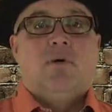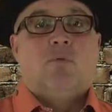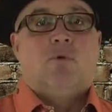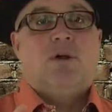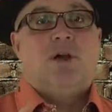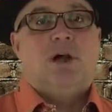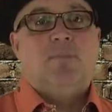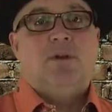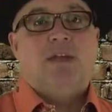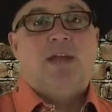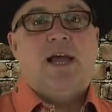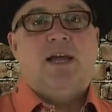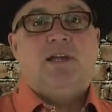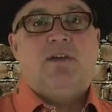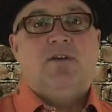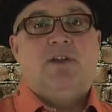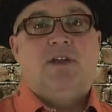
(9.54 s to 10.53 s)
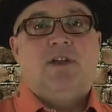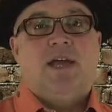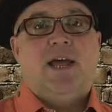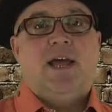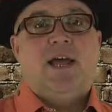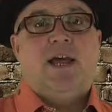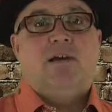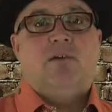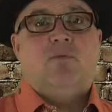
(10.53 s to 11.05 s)
We're coming at you
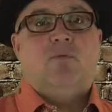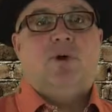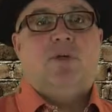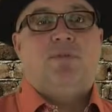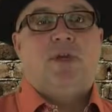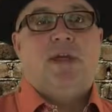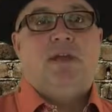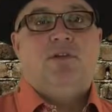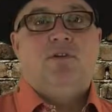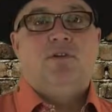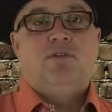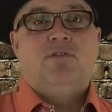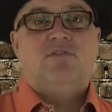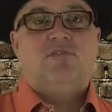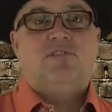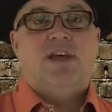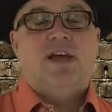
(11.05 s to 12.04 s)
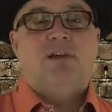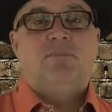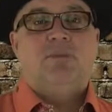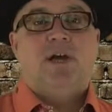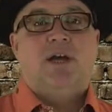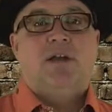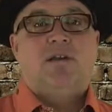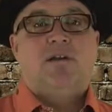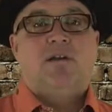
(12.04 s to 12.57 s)
today with a new
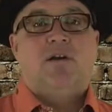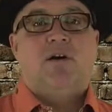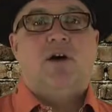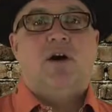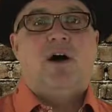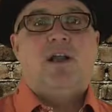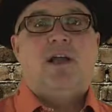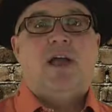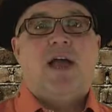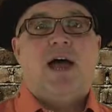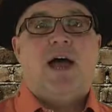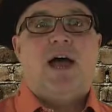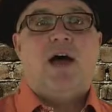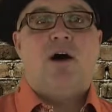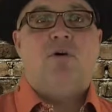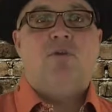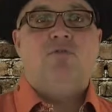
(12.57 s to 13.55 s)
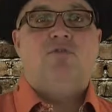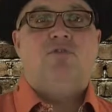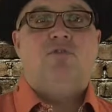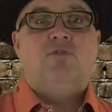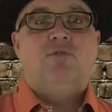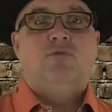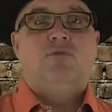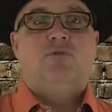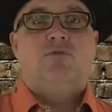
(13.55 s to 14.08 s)
segment on how
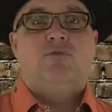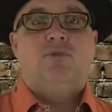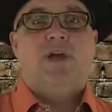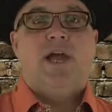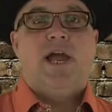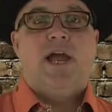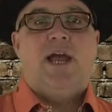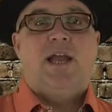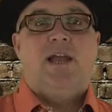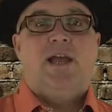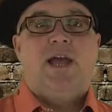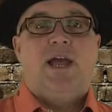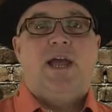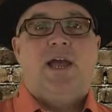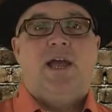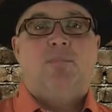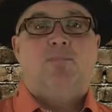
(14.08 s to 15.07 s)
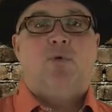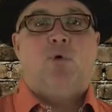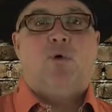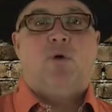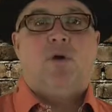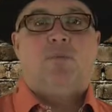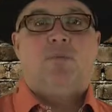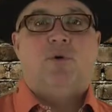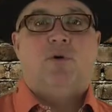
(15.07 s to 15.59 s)
to create a
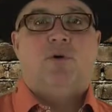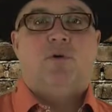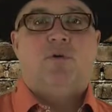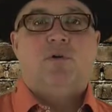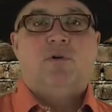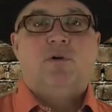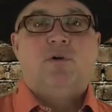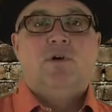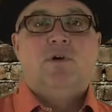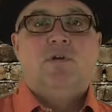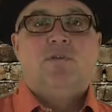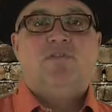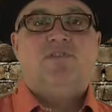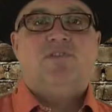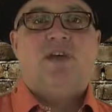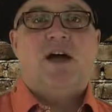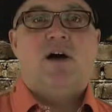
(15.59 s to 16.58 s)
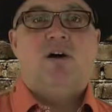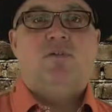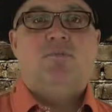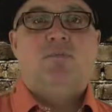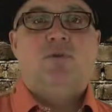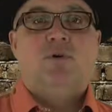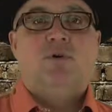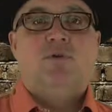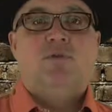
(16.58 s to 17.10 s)
portable
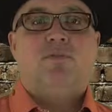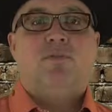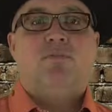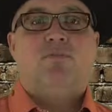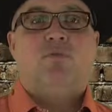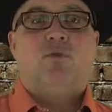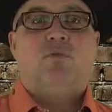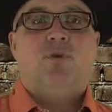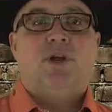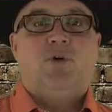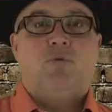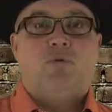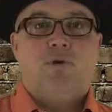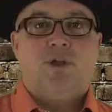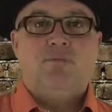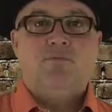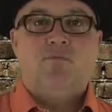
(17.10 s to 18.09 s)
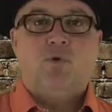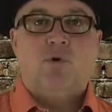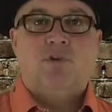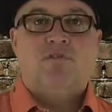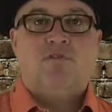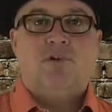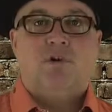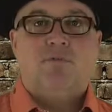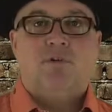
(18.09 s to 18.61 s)
sound booth for recording
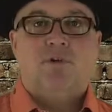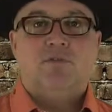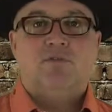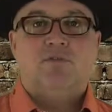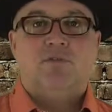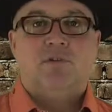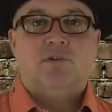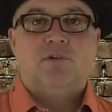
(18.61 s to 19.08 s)
voiceovers.